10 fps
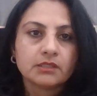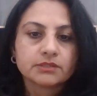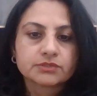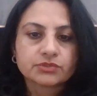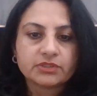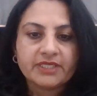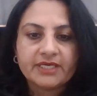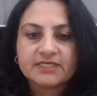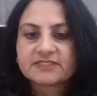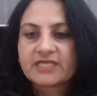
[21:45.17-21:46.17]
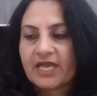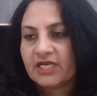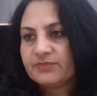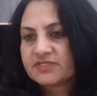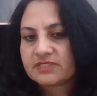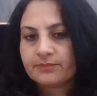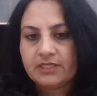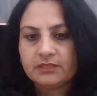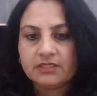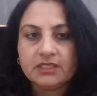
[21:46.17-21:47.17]
So there is dynamism
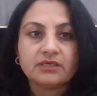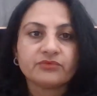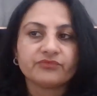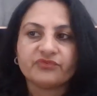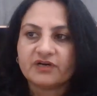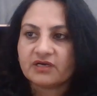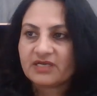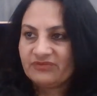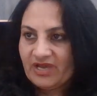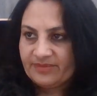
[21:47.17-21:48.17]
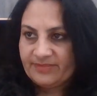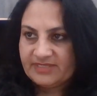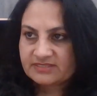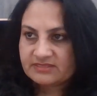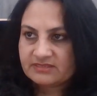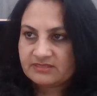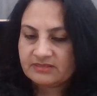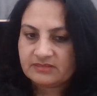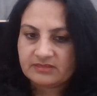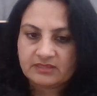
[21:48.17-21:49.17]
in the work environments.
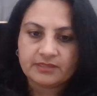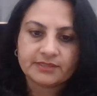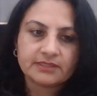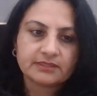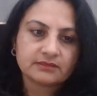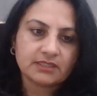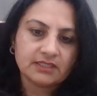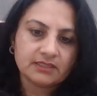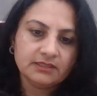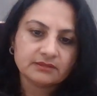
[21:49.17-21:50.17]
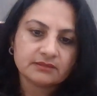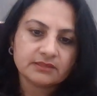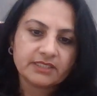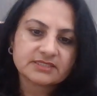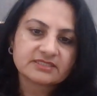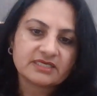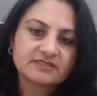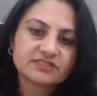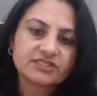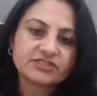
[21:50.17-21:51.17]
Third is
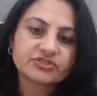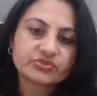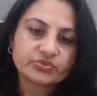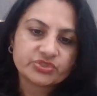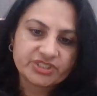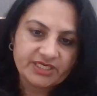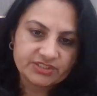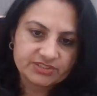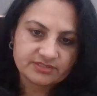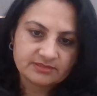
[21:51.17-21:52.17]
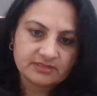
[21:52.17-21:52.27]
resistance to change.